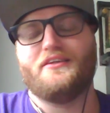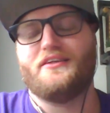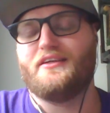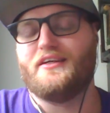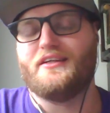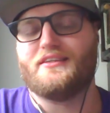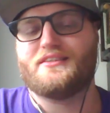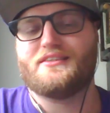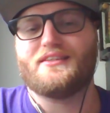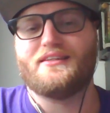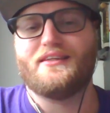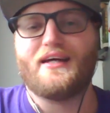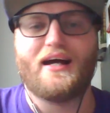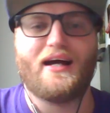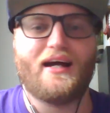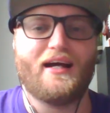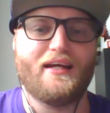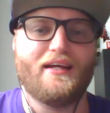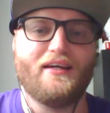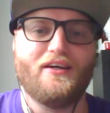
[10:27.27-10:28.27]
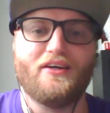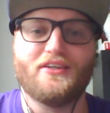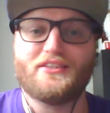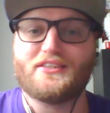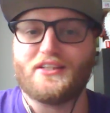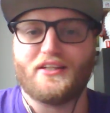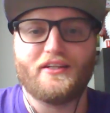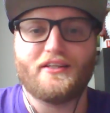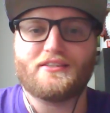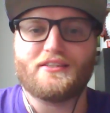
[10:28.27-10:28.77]
it's
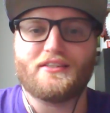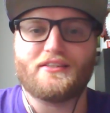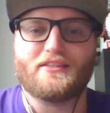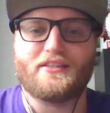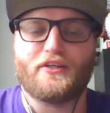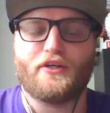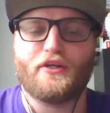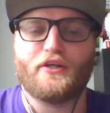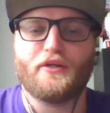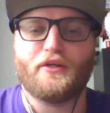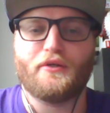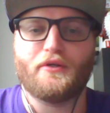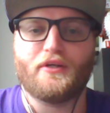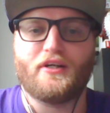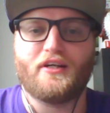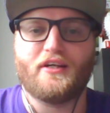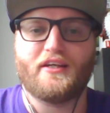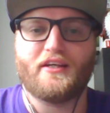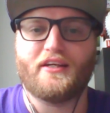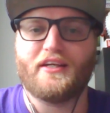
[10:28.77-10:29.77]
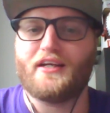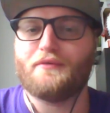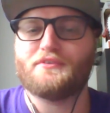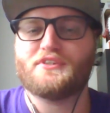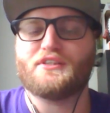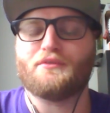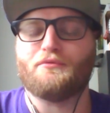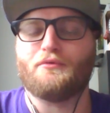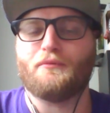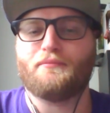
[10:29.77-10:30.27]
unnecessary
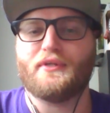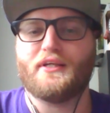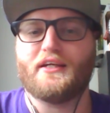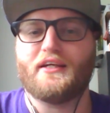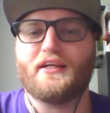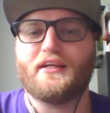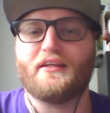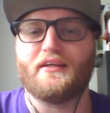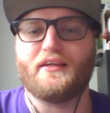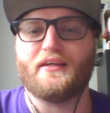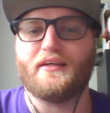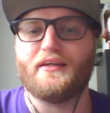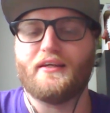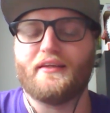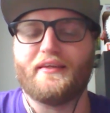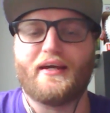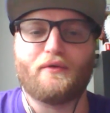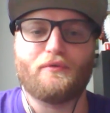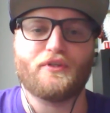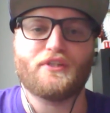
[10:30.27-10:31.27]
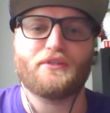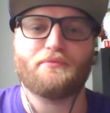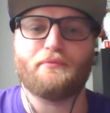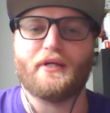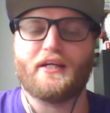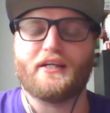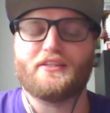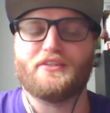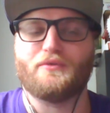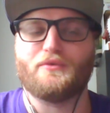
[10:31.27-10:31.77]
games to be played in that
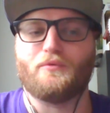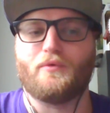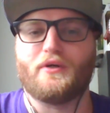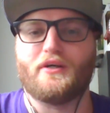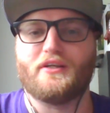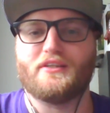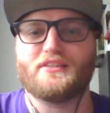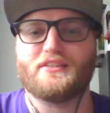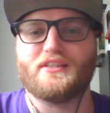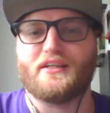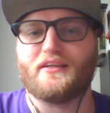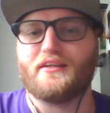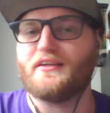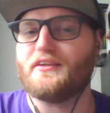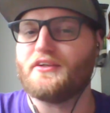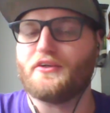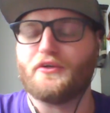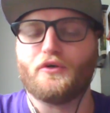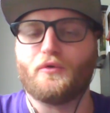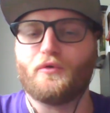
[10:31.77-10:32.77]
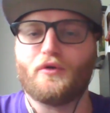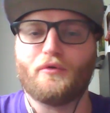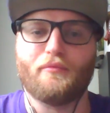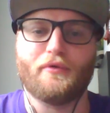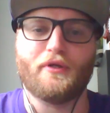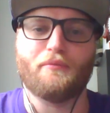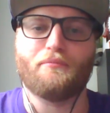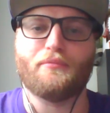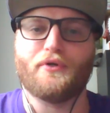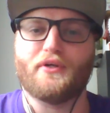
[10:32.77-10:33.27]
respect, where it's like you don't want to
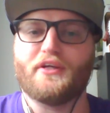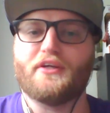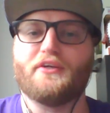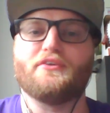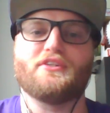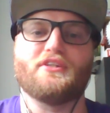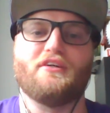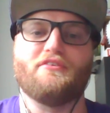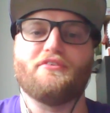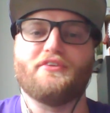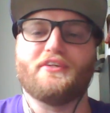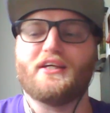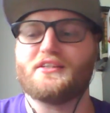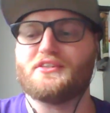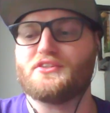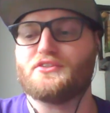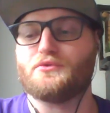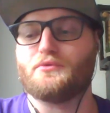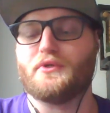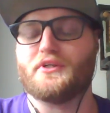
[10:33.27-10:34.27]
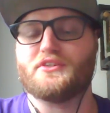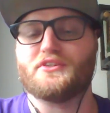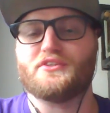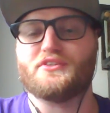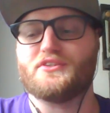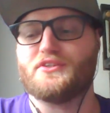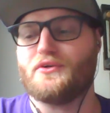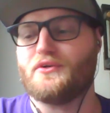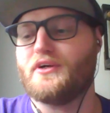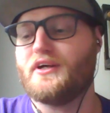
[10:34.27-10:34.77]
be putting yourself in that
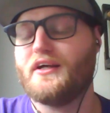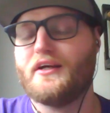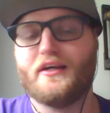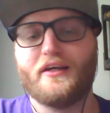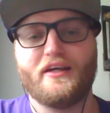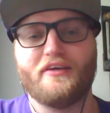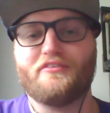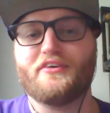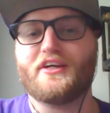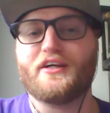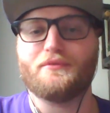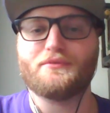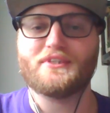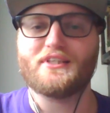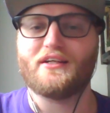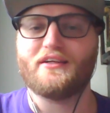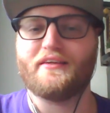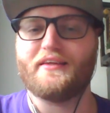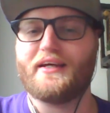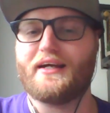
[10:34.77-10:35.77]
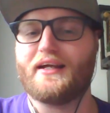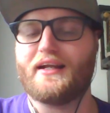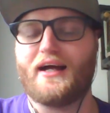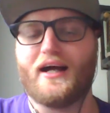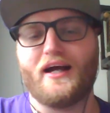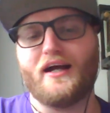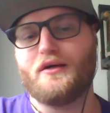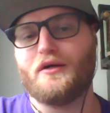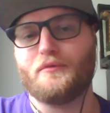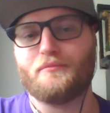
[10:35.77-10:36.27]
situation. So if it comes down to
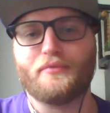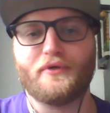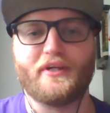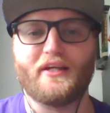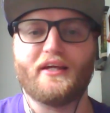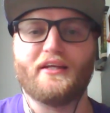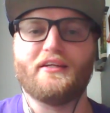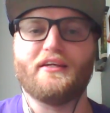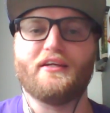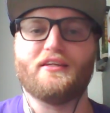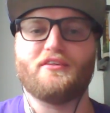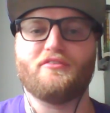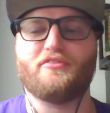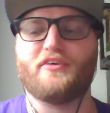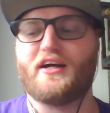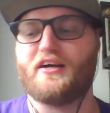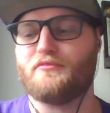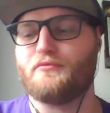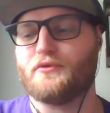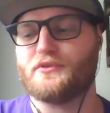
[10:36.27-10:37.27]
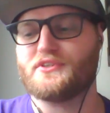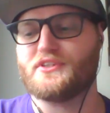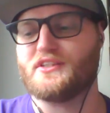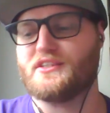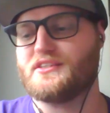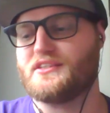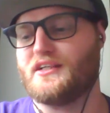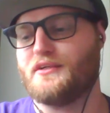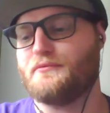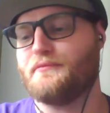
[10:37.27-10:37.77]
that, I put AD at the 5 most
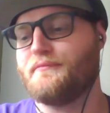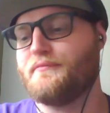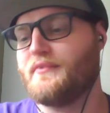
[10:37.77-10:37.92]
of the time.